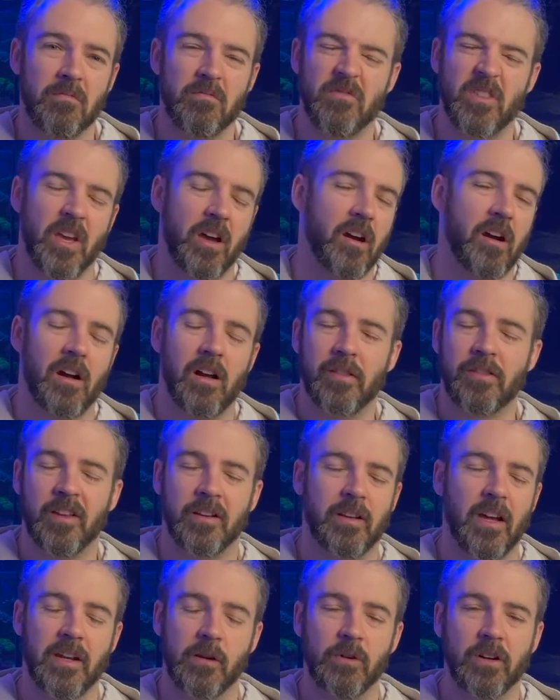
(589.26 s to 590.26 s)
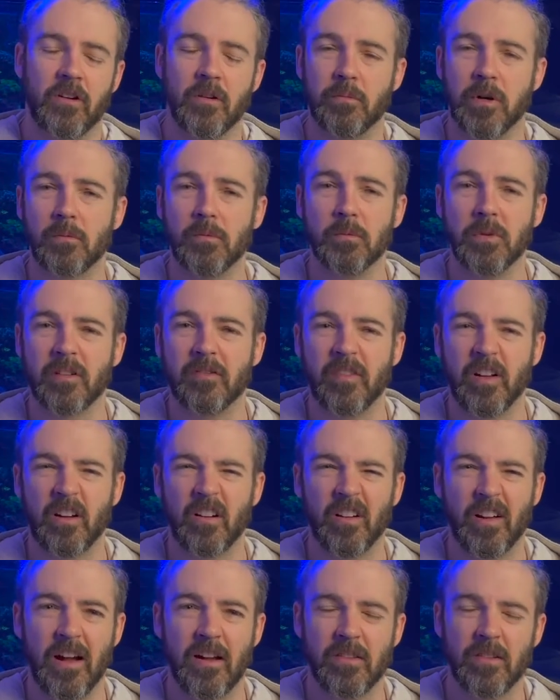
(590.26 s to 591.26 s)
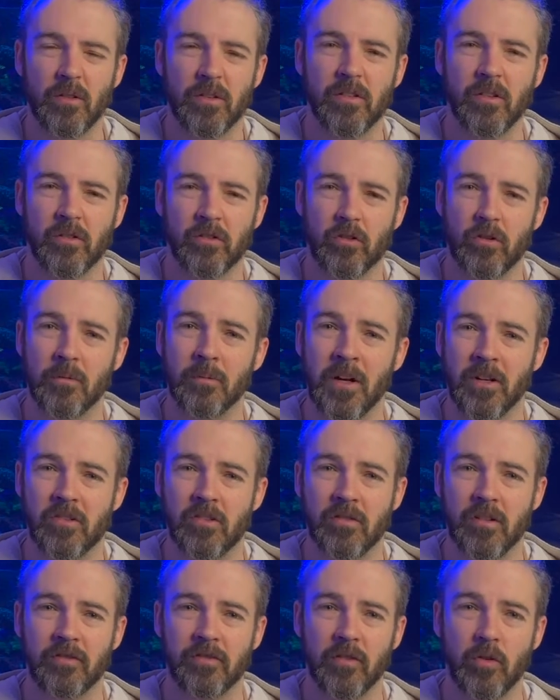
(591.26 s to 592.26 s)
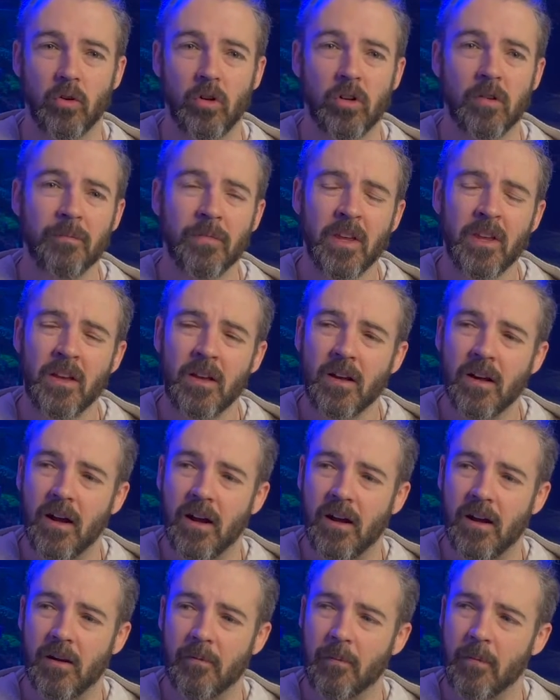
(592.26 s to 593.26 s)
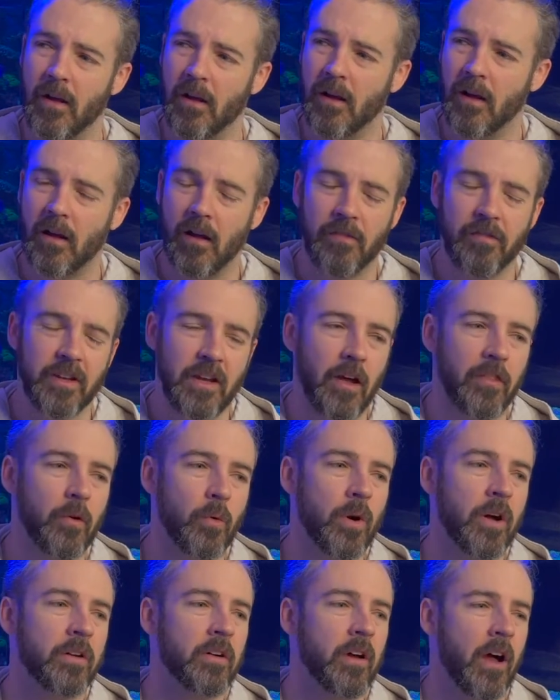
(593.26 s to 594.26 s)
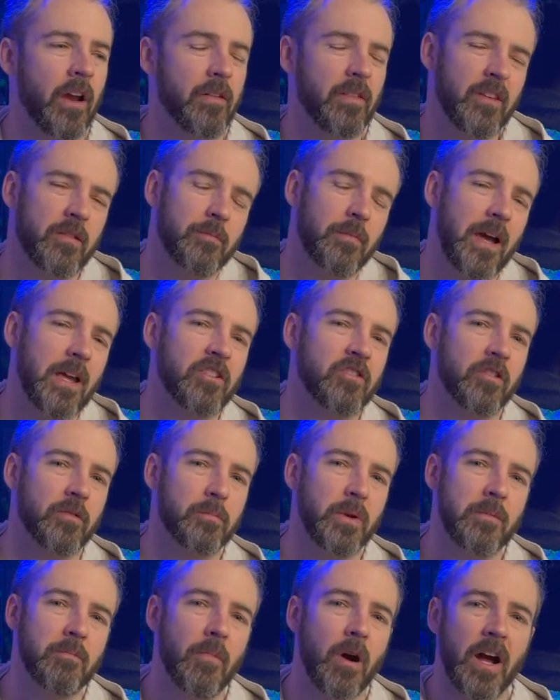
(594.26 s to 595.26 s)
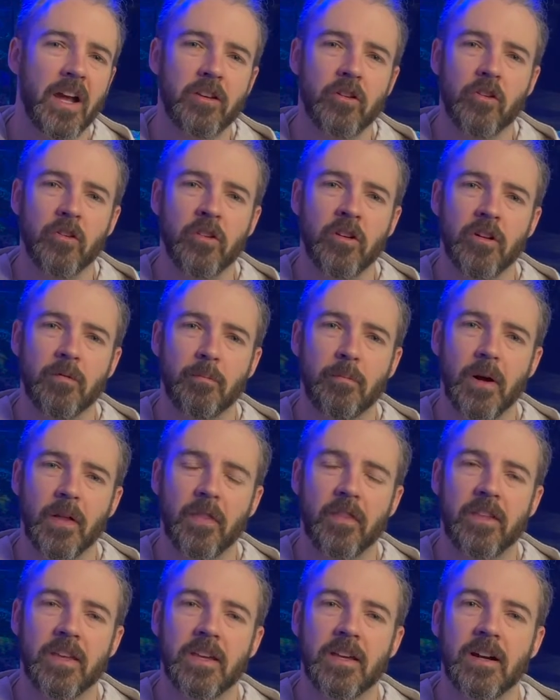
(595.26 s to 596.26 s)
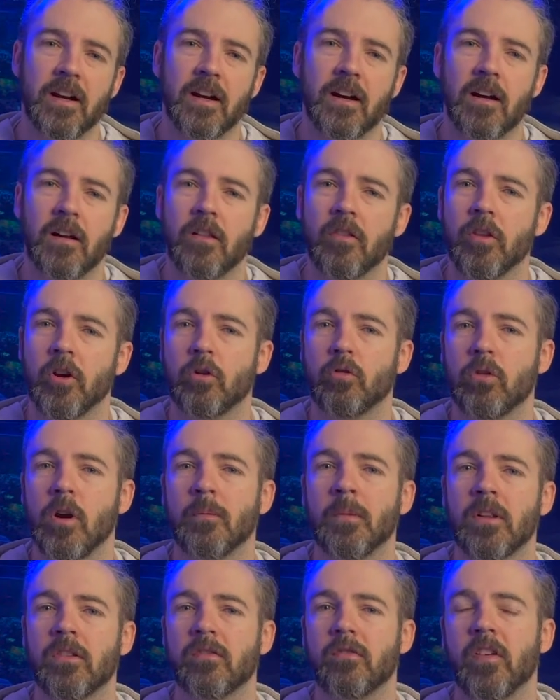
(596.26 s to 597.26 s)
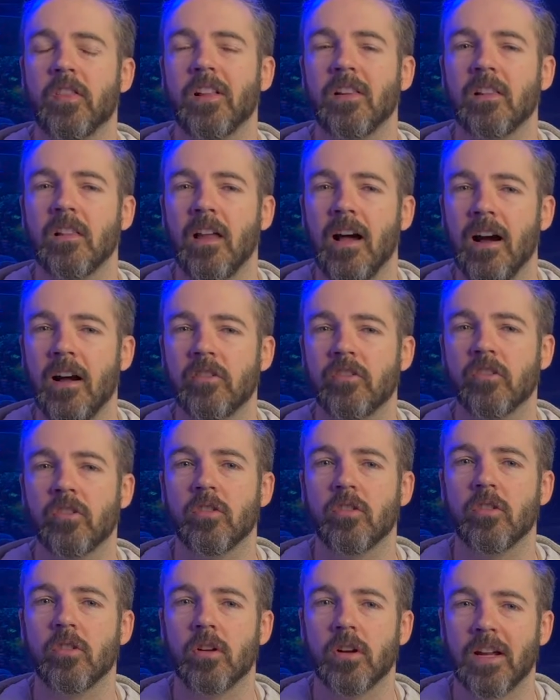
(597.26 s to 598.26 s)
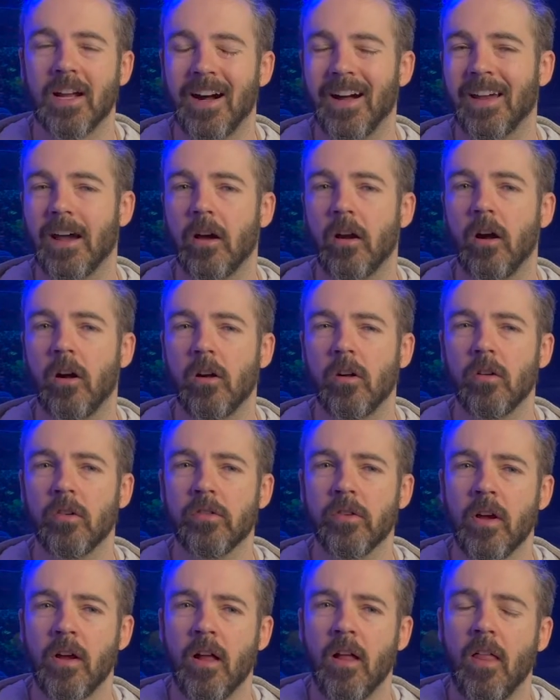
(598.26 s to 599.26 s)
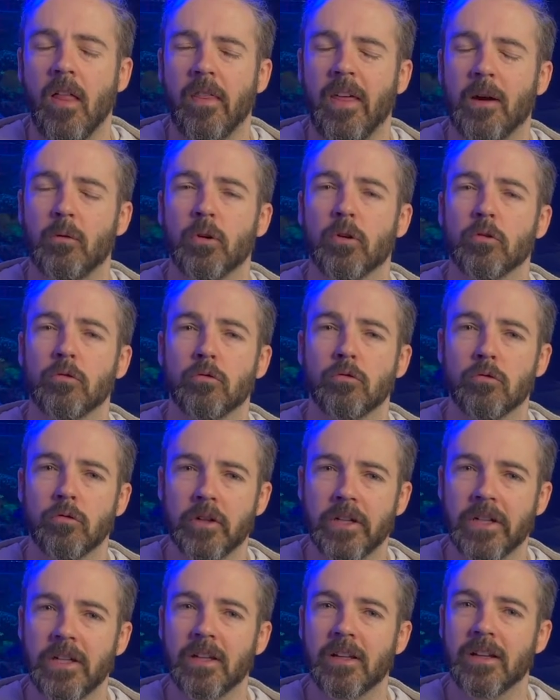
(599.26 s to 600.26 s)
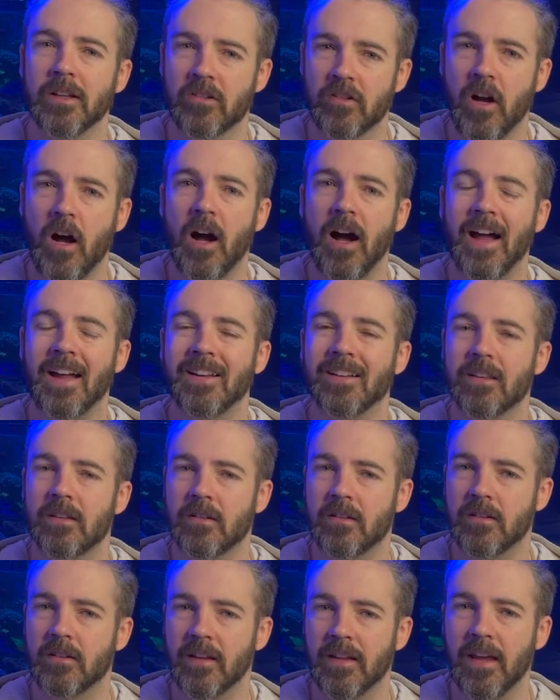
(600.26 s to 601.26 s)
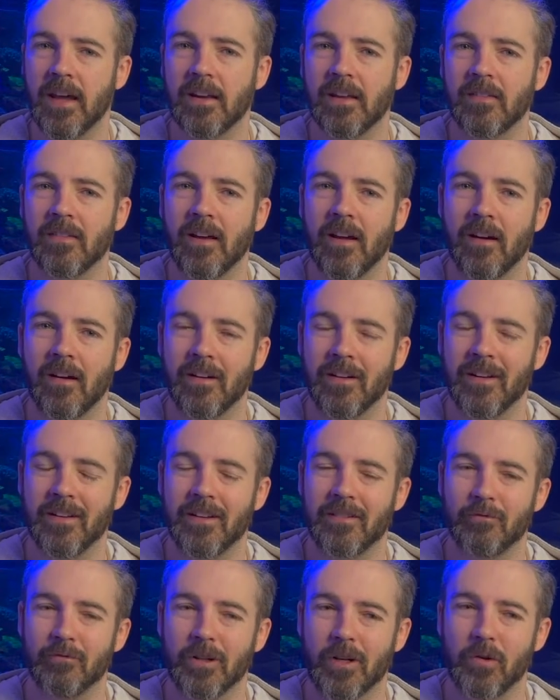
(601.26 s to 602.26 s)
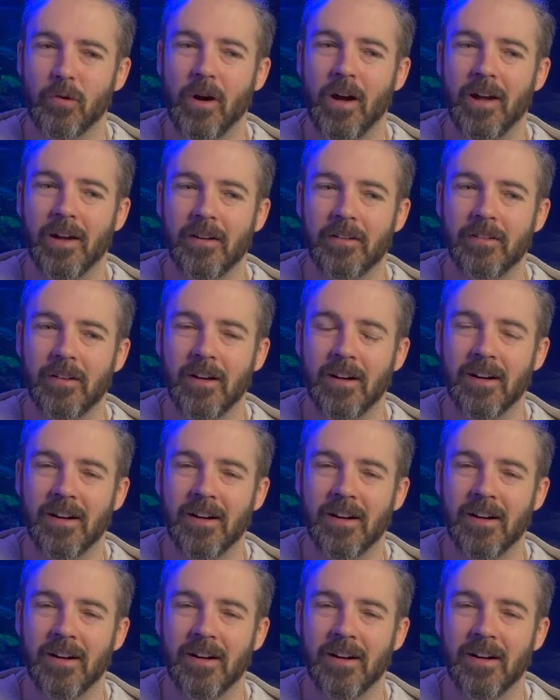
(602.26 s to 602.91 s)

yeah, I think anyone could probably figure it out, so it's not too much of a flaw. The other one, and this may just be my unit, but the grommets for the larger cutout holes, they were really tight to get in there. It required